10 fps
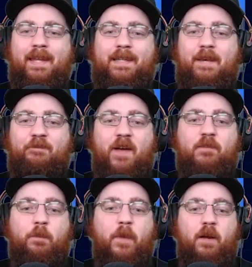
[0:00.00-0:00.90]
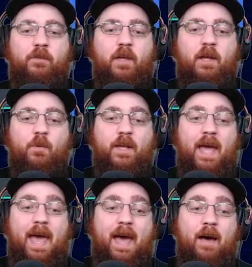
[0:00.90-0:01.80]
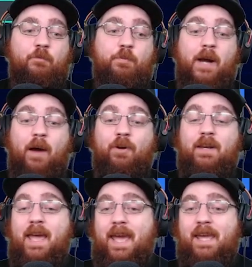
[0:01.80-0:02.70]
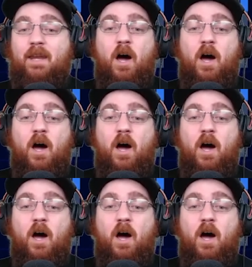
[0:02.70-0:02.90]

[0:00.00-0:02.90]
Defensive Player of the Year, we have Brown at eight.